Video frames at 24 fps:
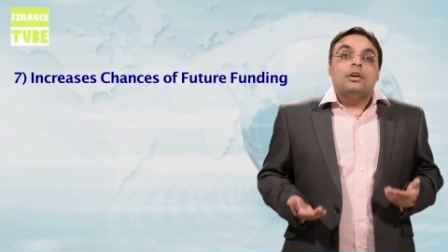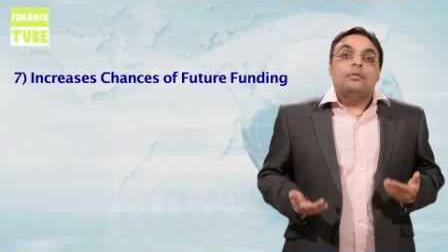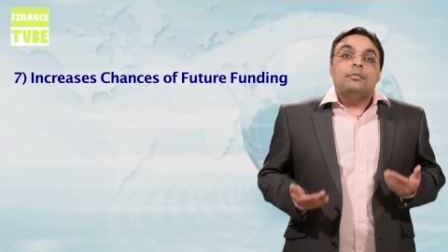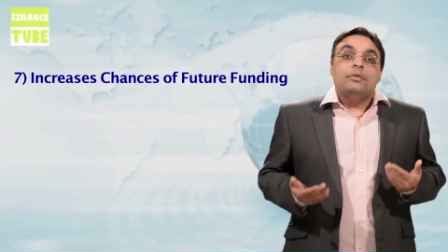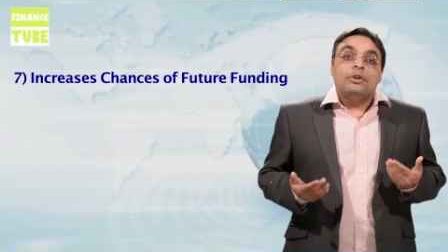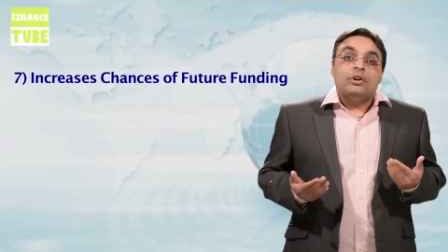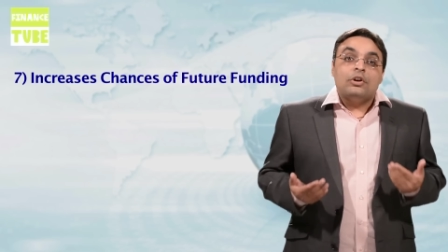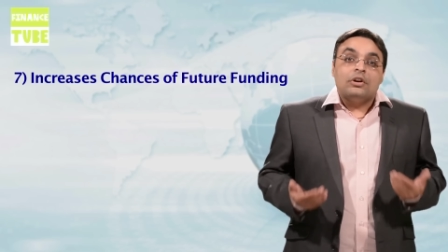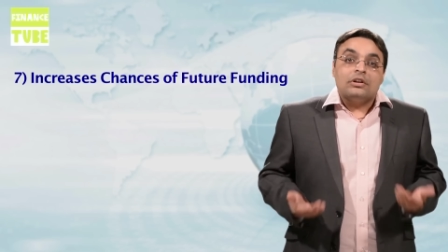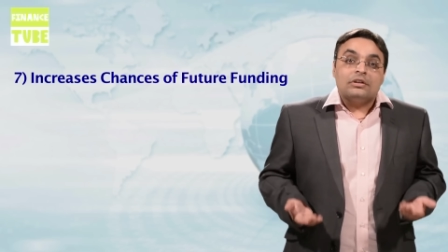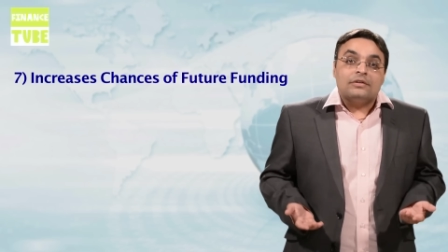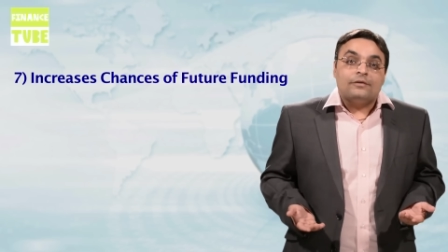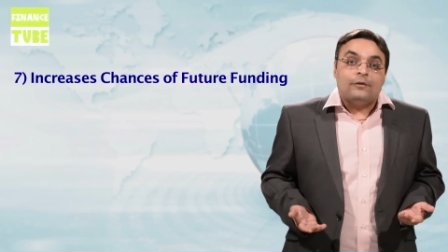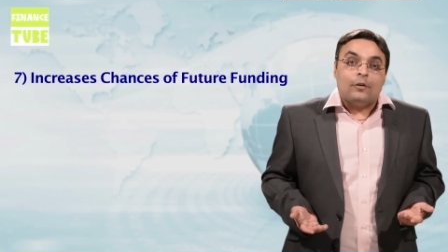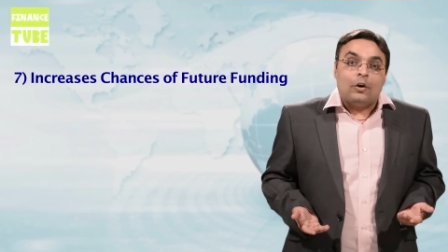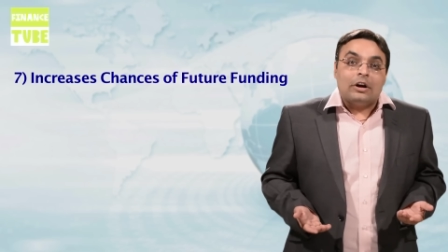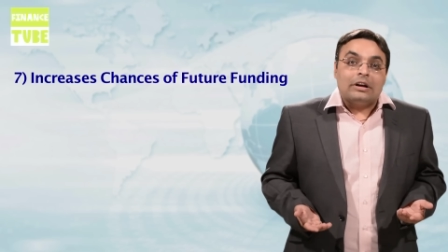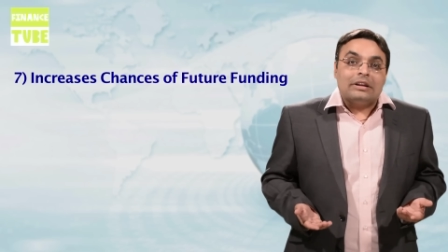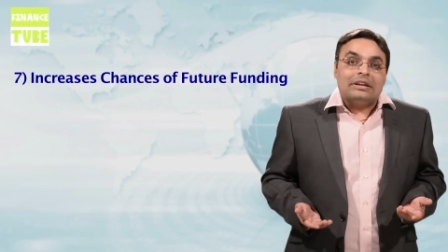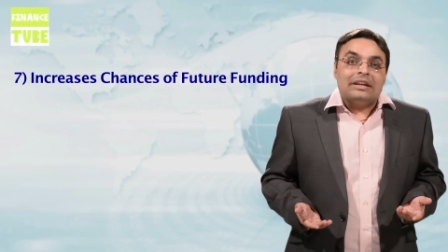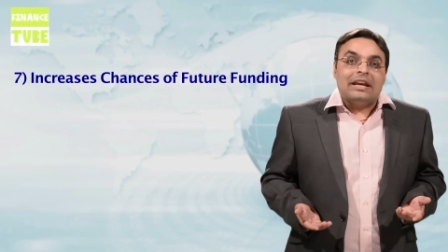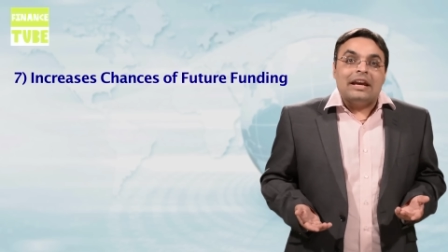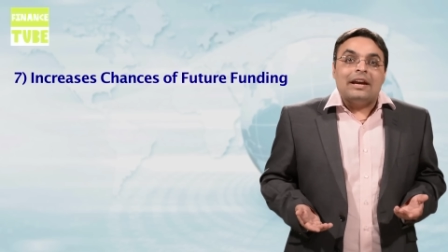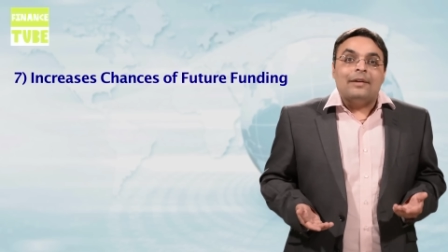because
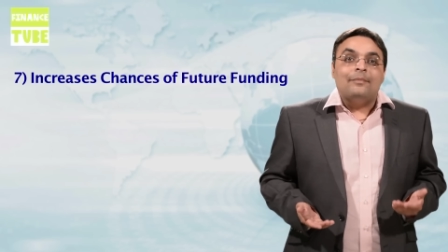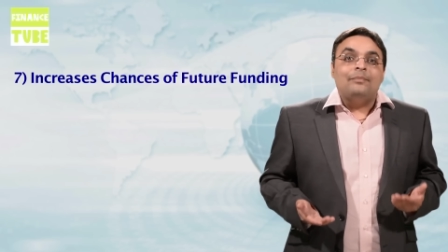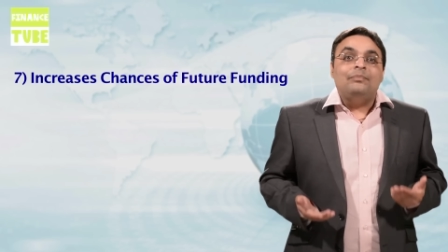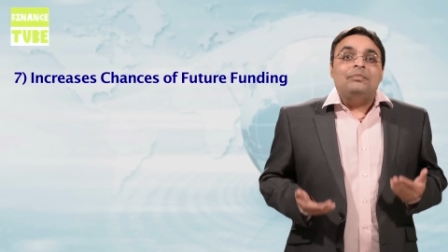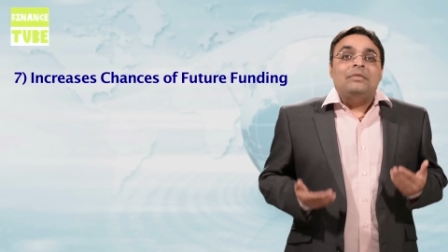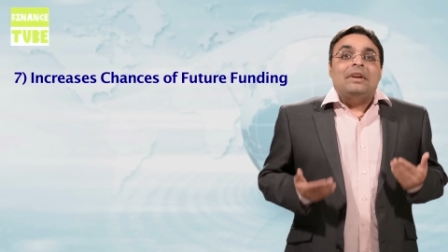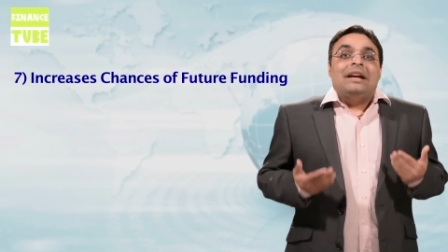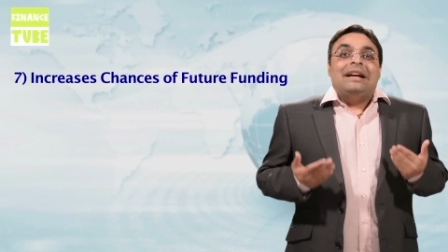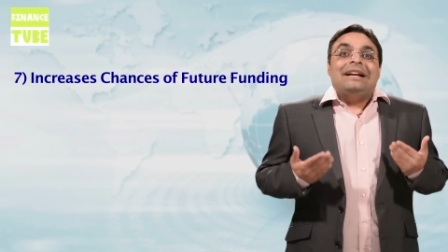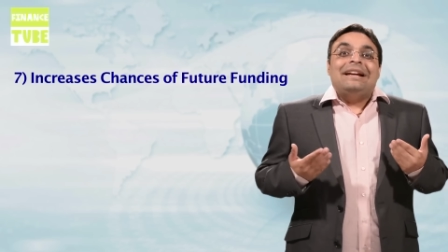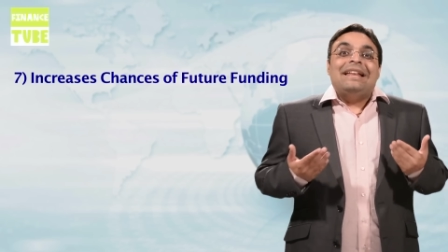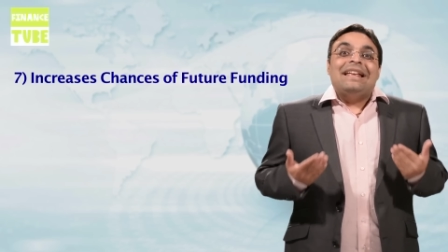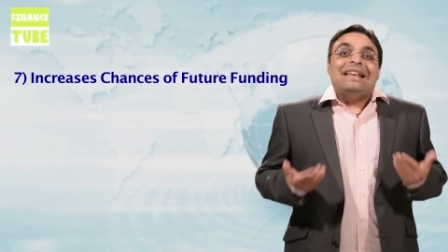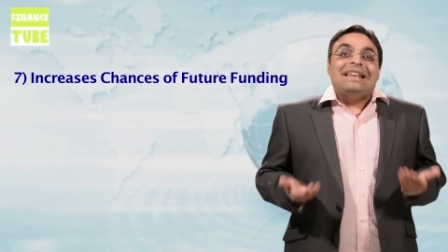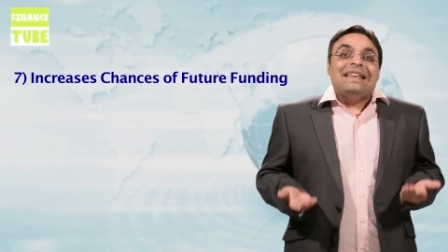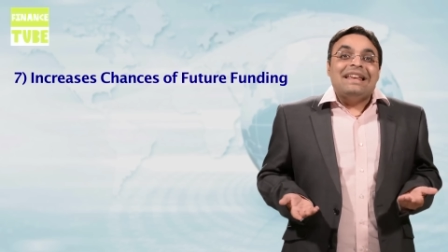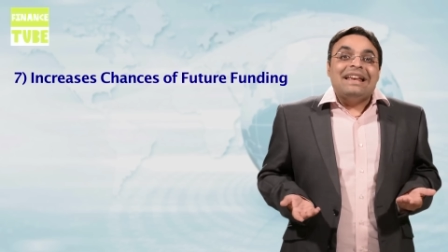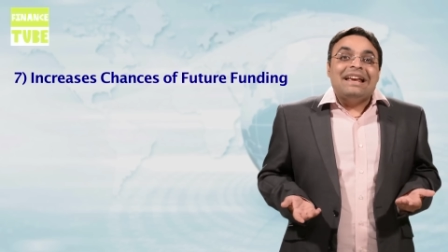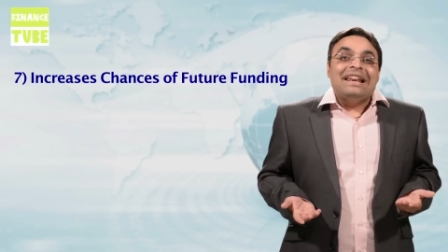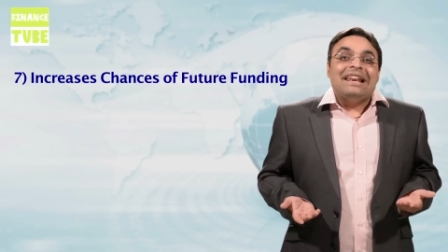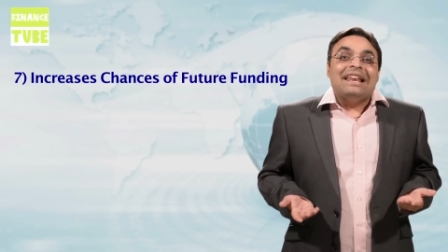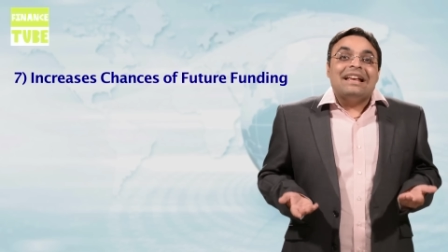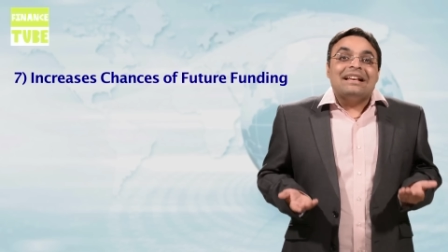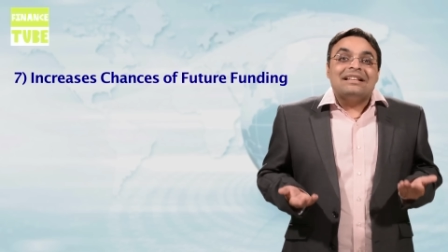for them,
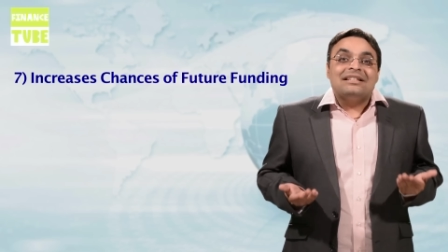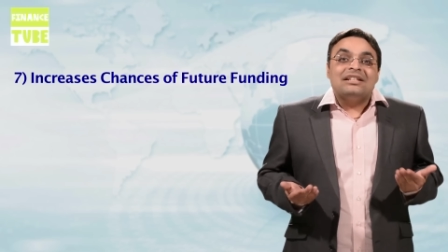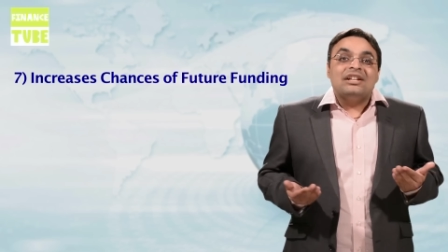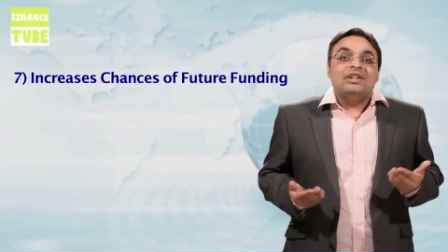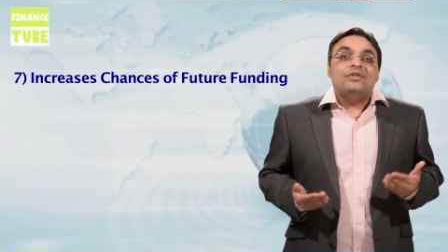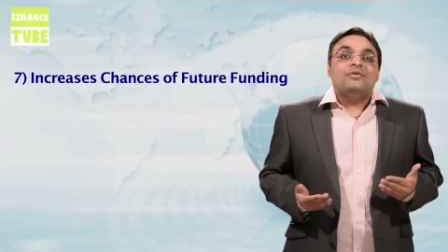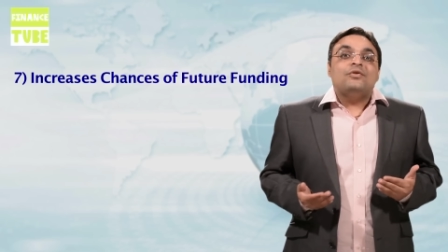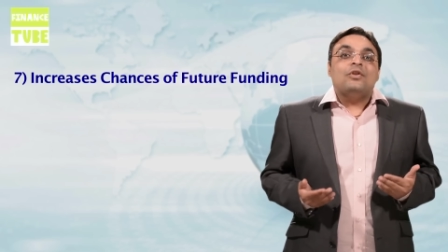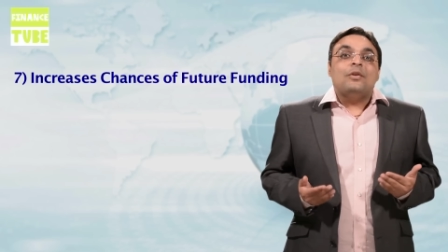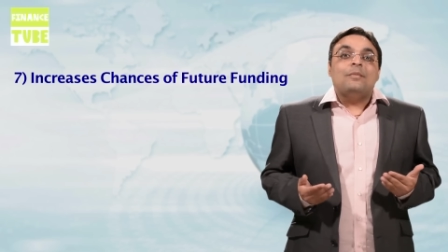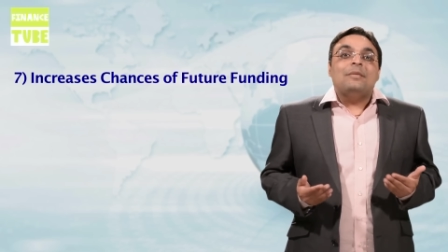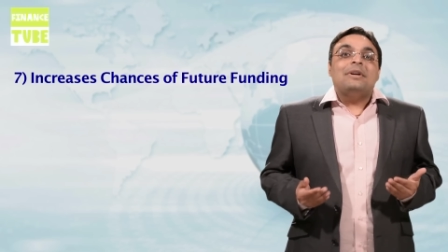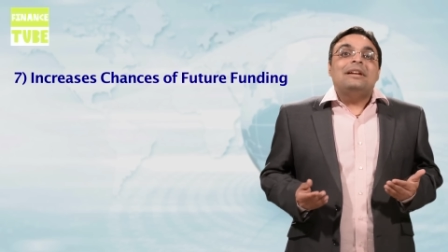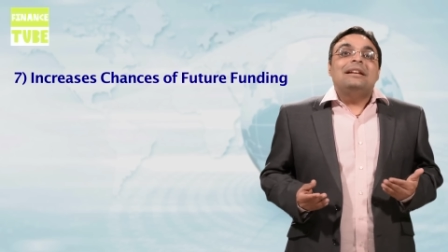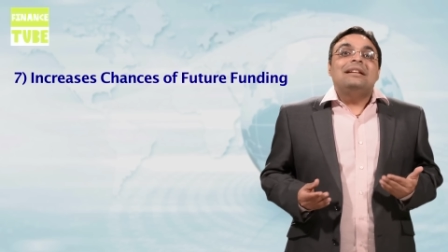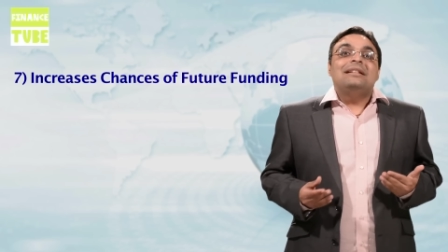taking an exit from a